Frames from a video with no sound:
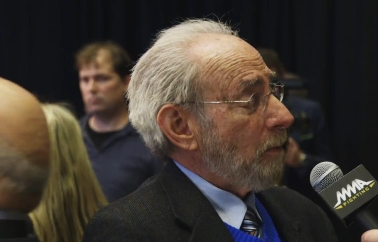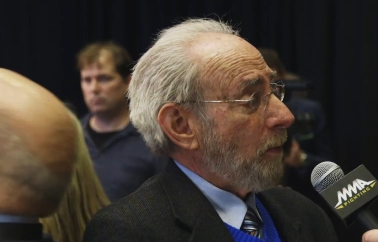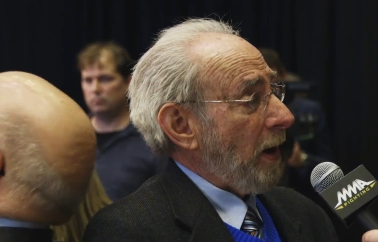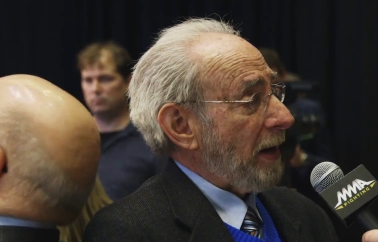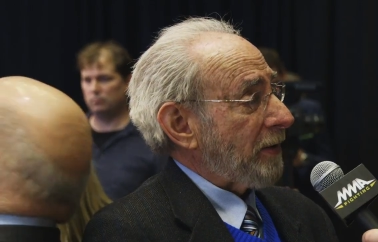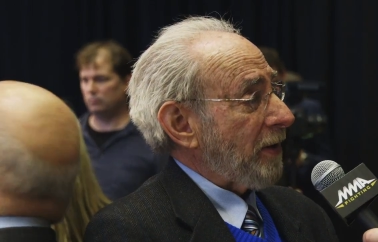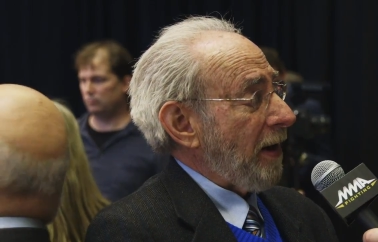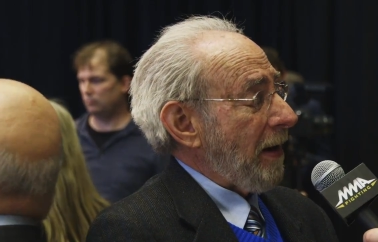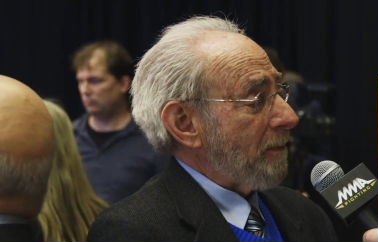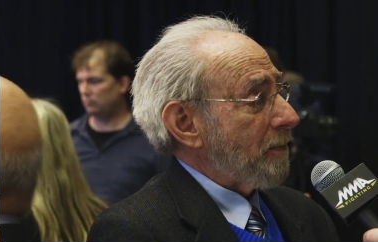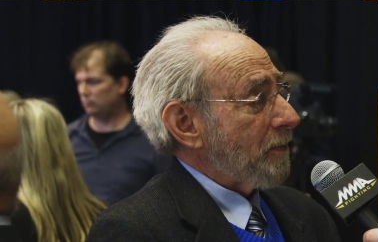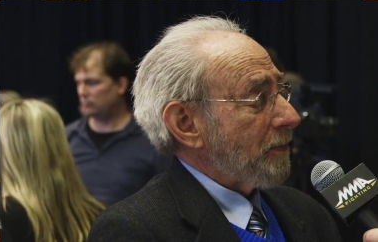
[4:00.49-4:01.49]
Speaker 1: But
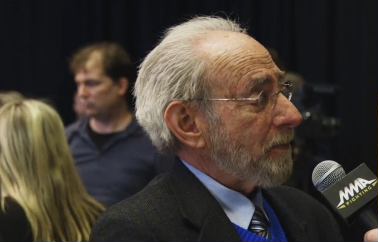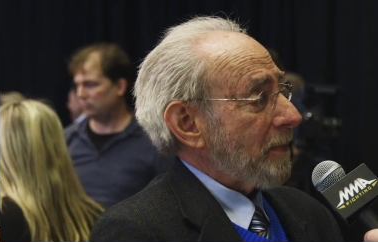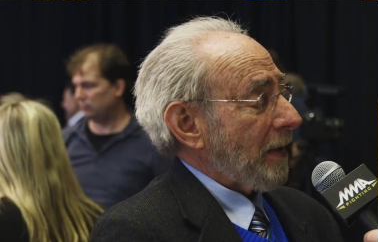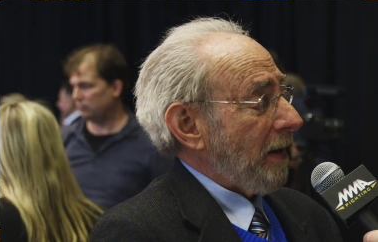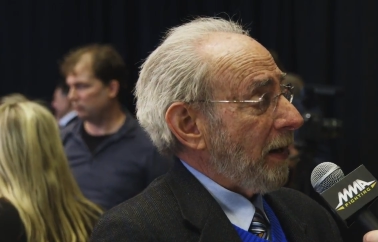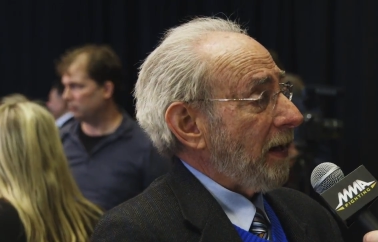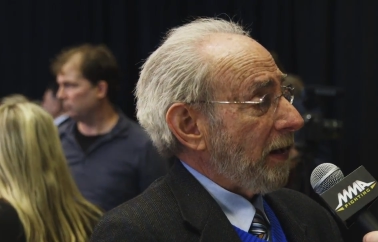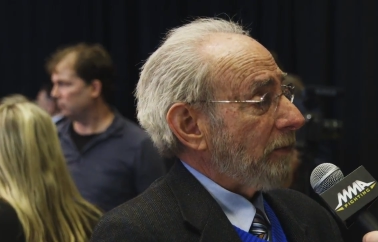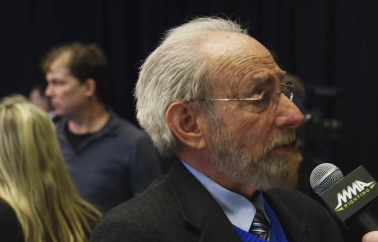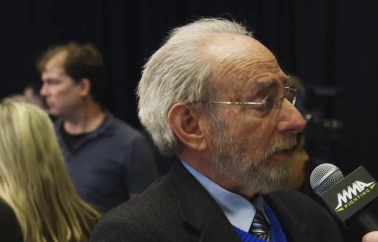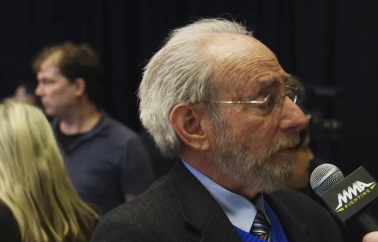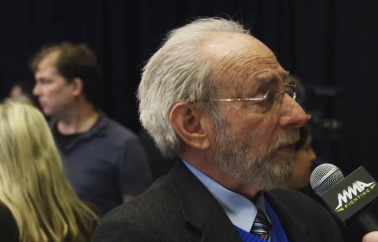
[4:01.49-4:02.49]
um,
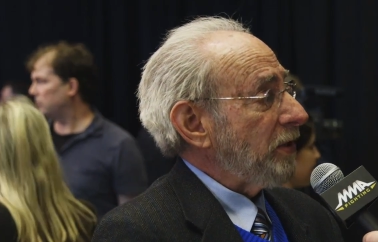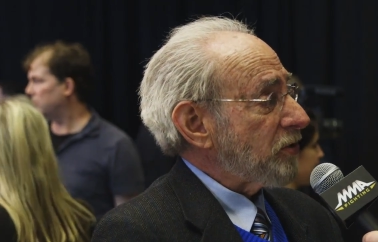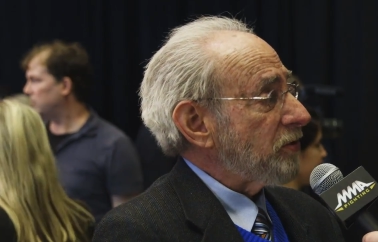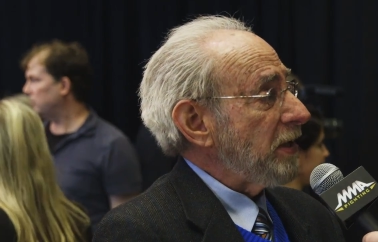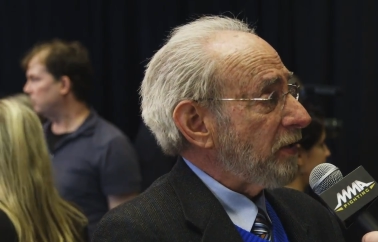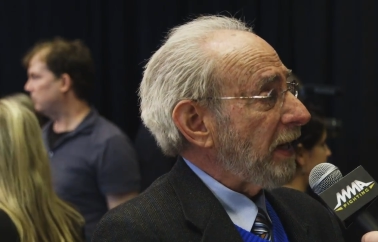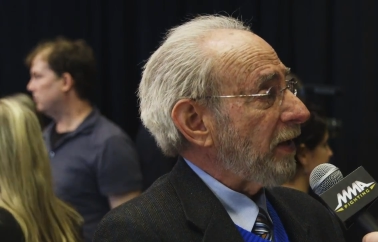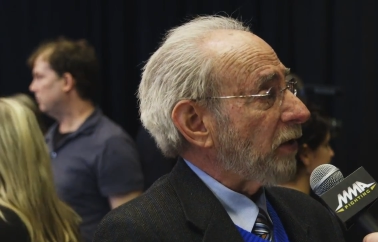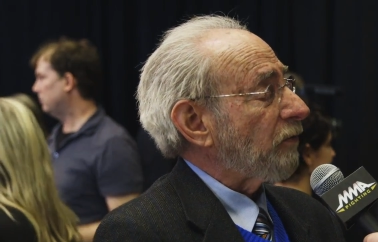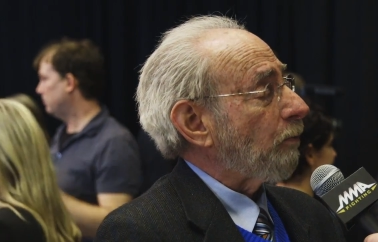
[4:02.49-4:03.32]
uh, we just need to get it